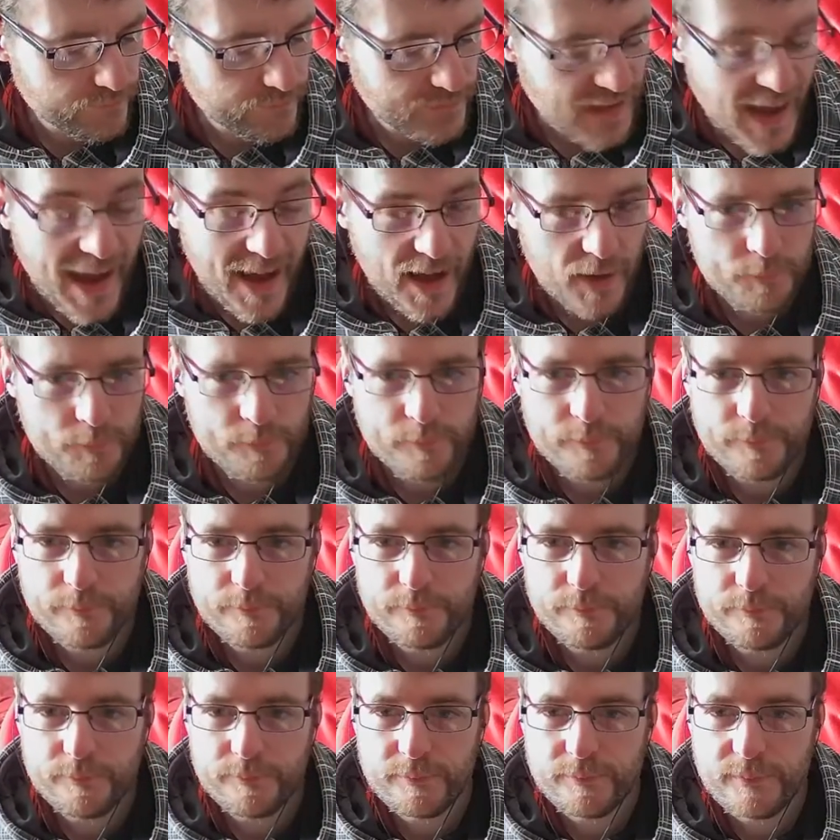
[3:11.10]
yeah.
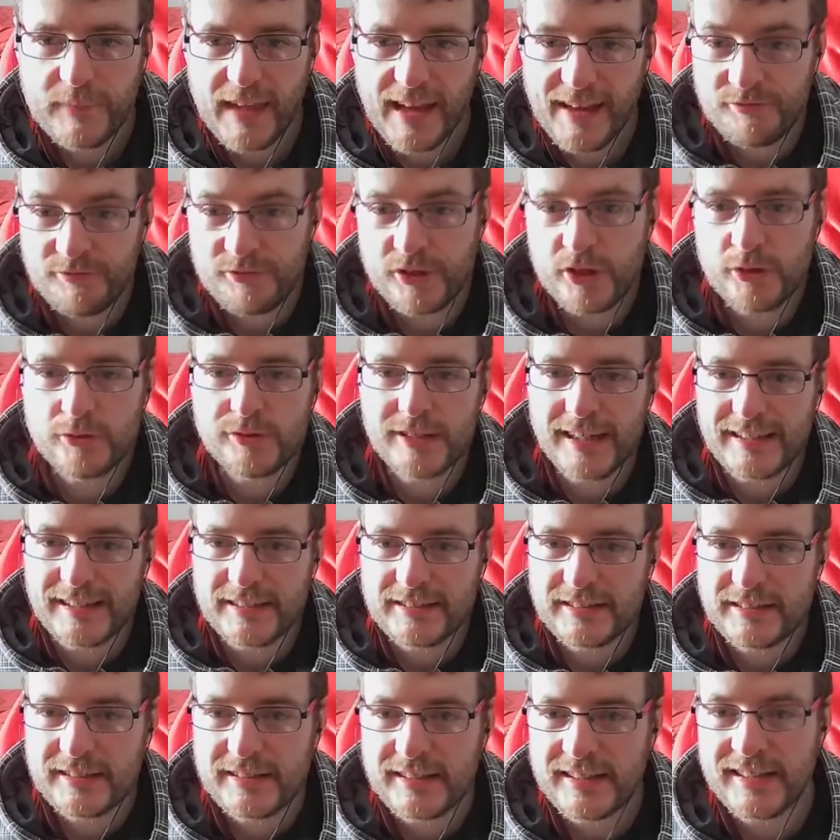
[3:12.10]
If you
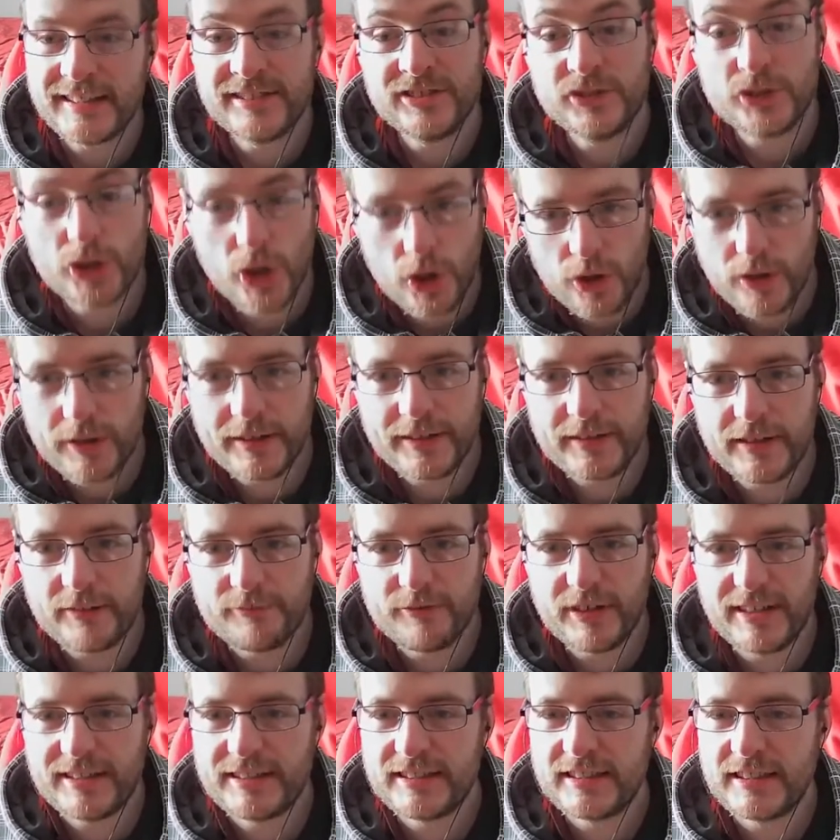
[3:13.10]
did enjoy the
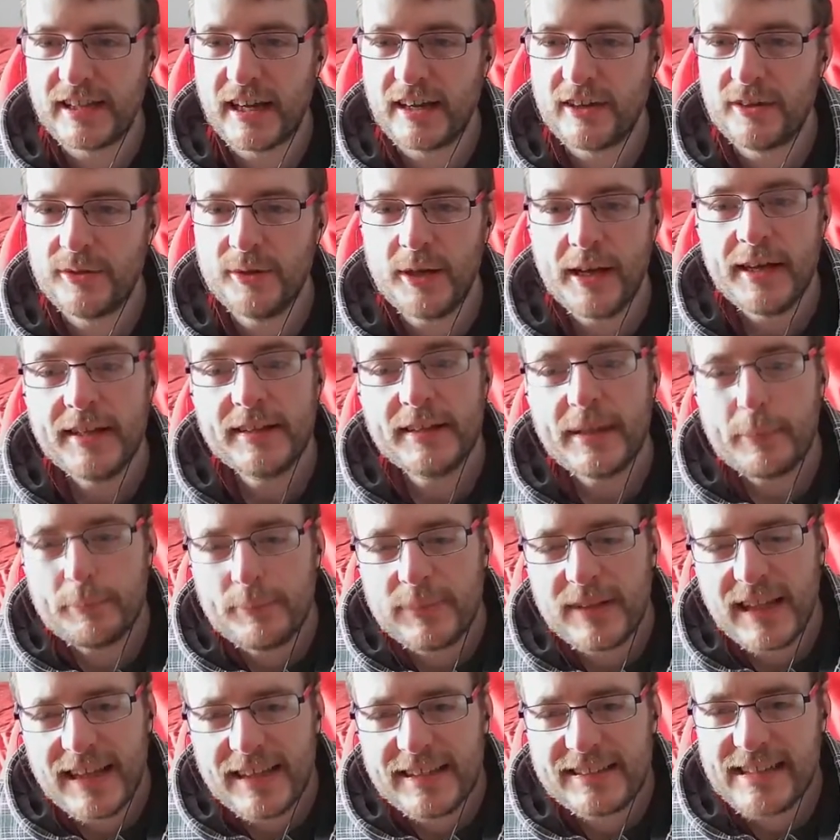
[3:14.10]
video,
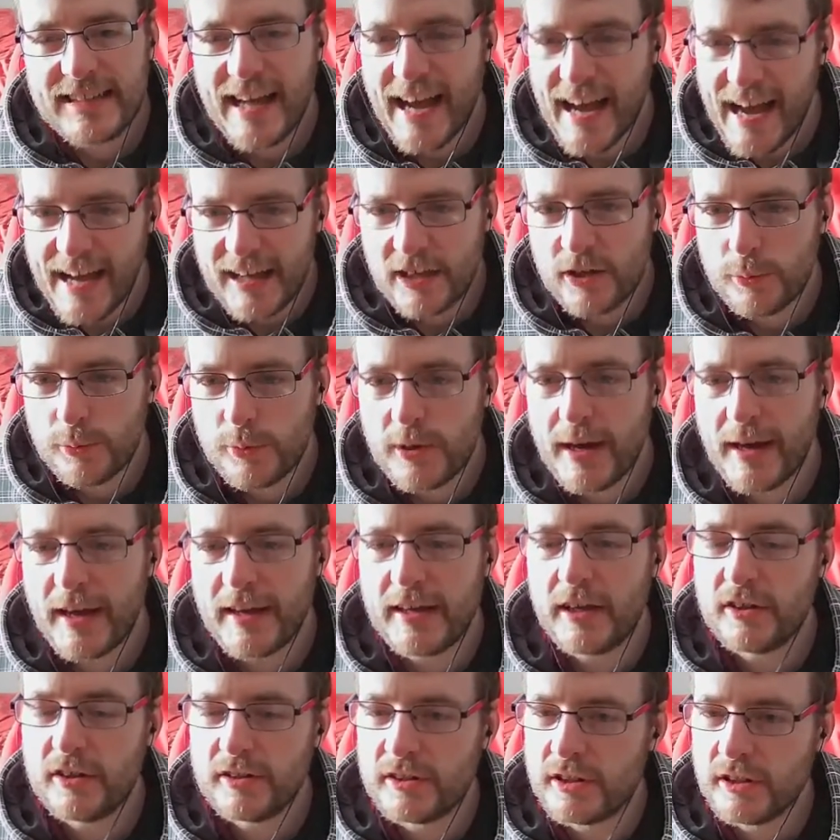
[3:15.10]
then please hack
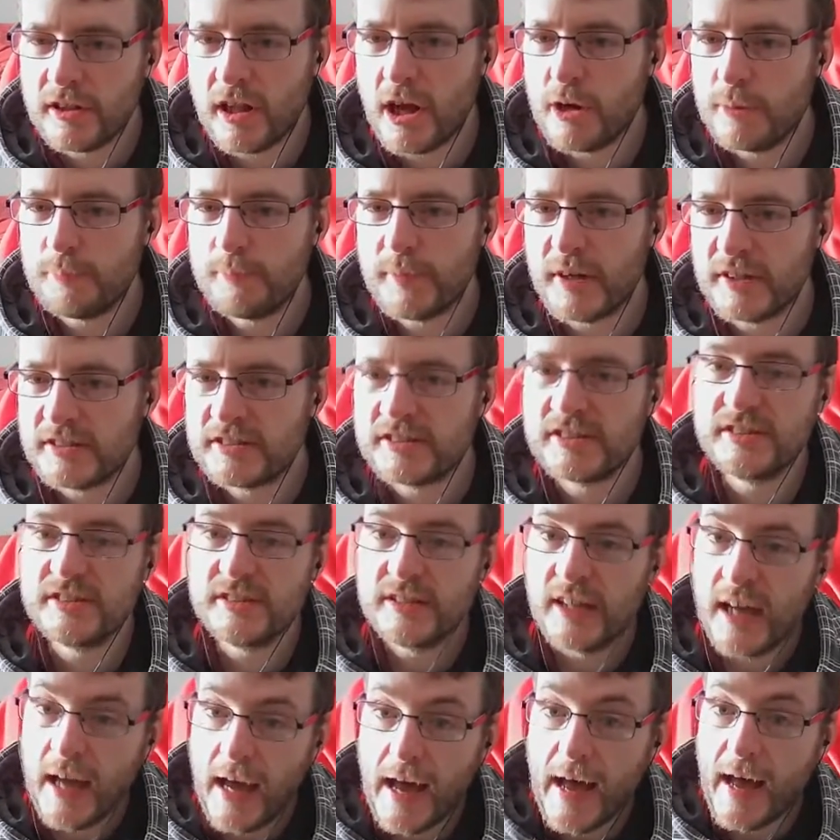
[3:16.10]
away at the like
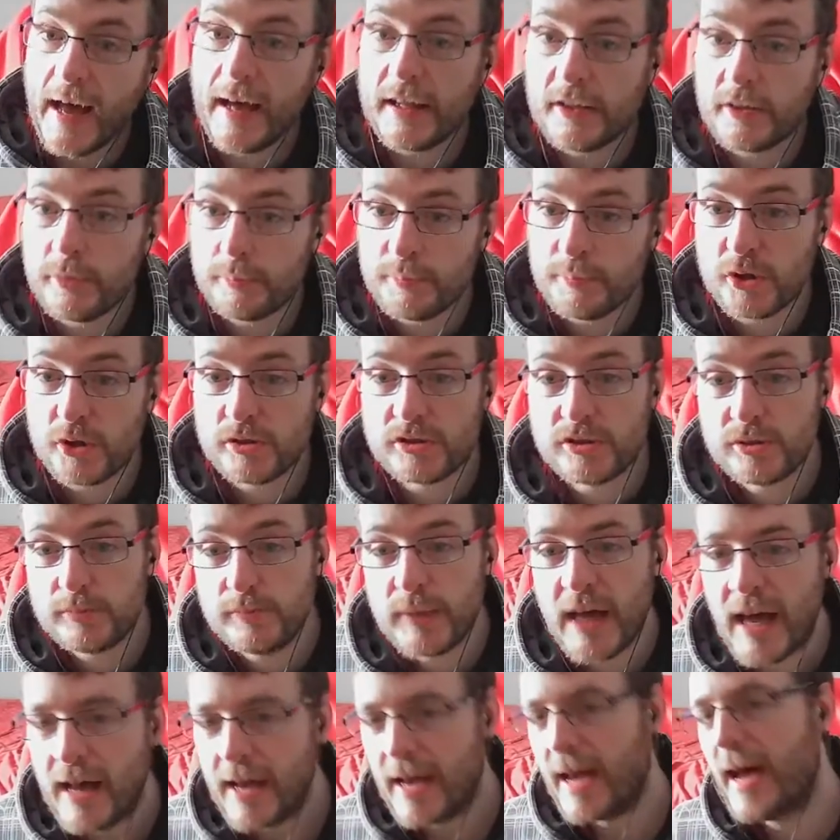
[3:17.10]
button at the
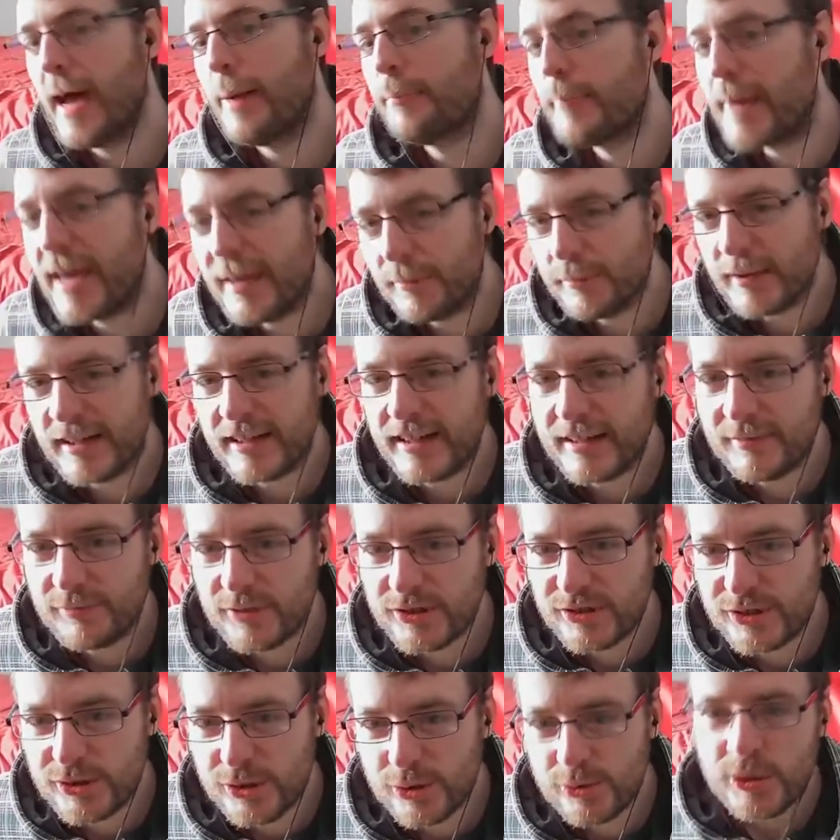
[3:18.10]
bottom and maybe
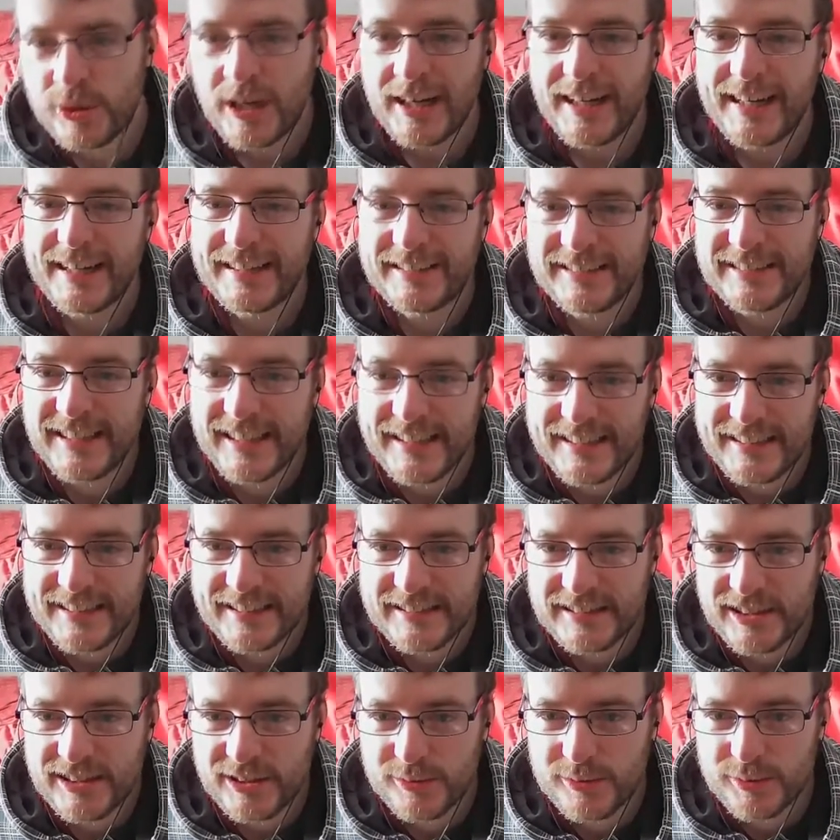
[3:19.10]
even do a
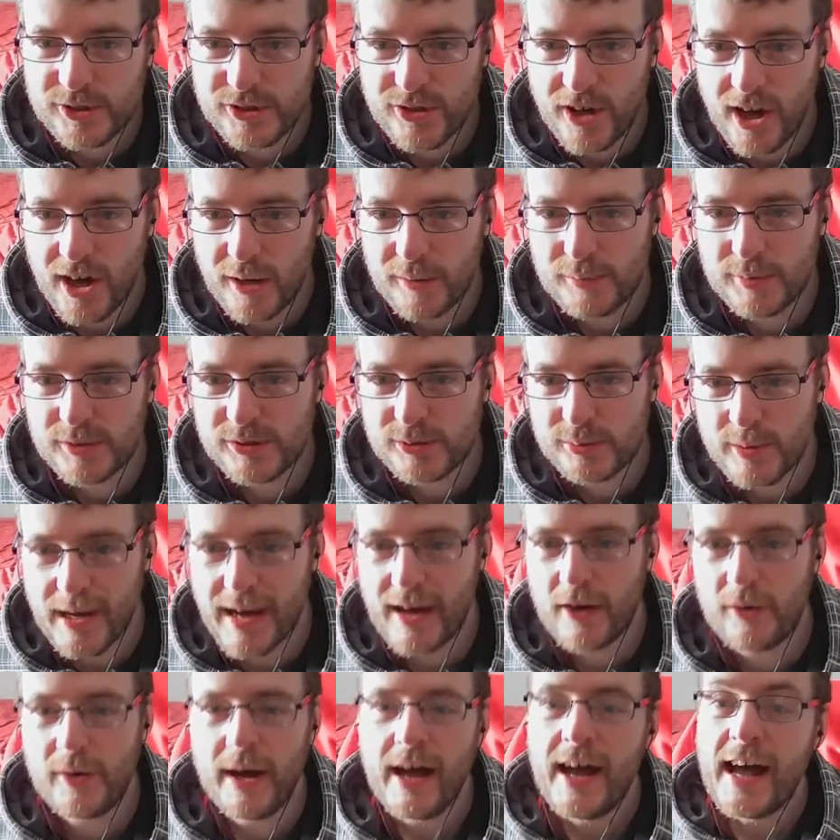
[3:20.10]
cheeky subscribe as
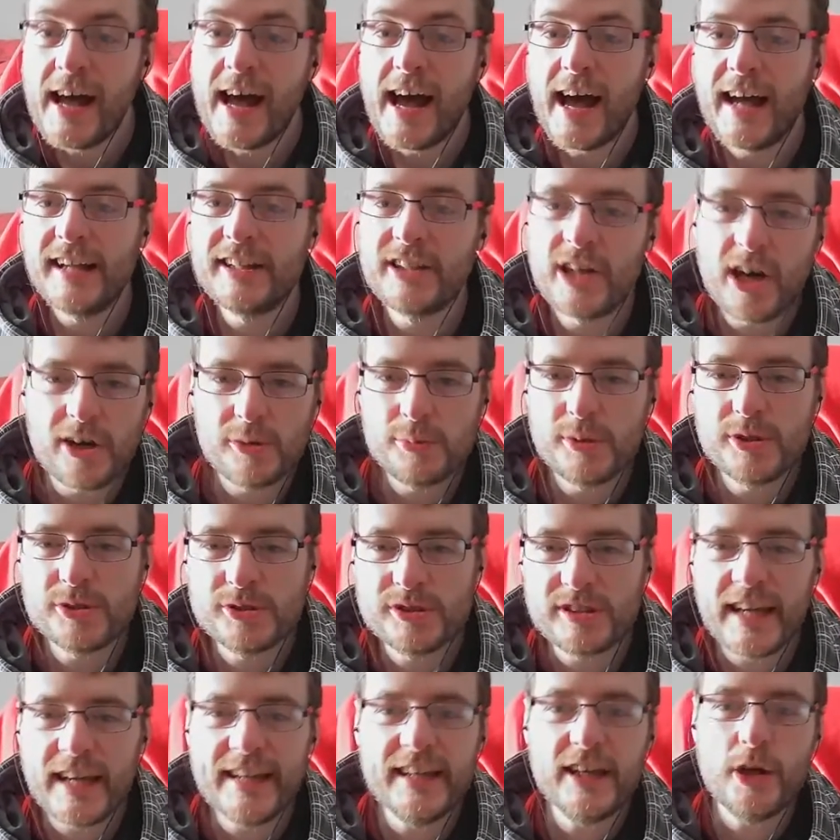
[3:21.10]
well. And I will
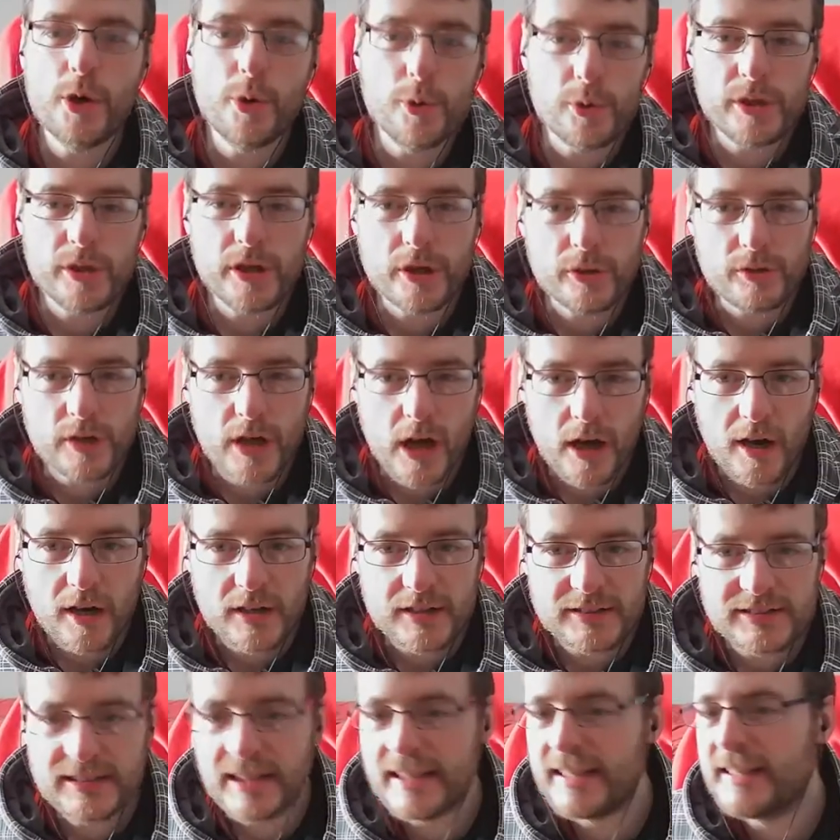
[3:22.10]
see all you
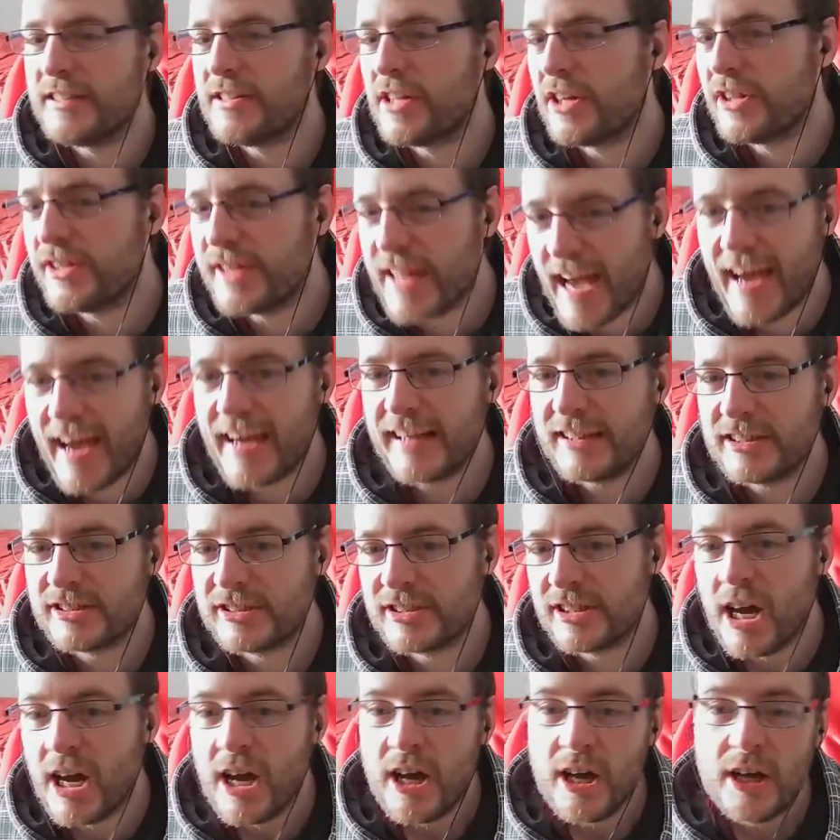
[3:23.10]
guys in the
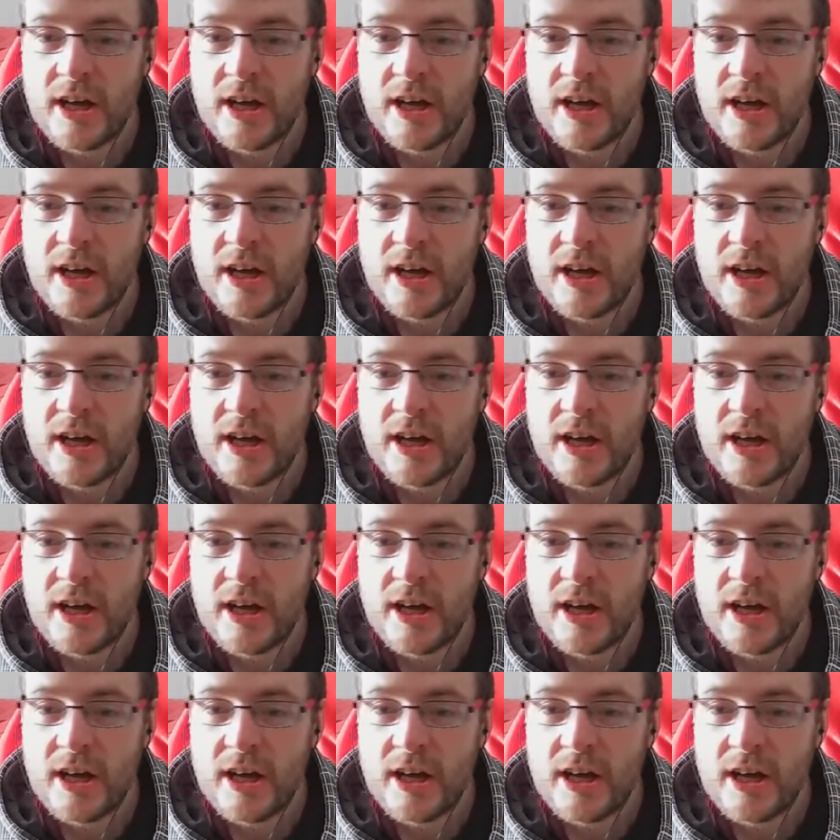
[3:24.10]
next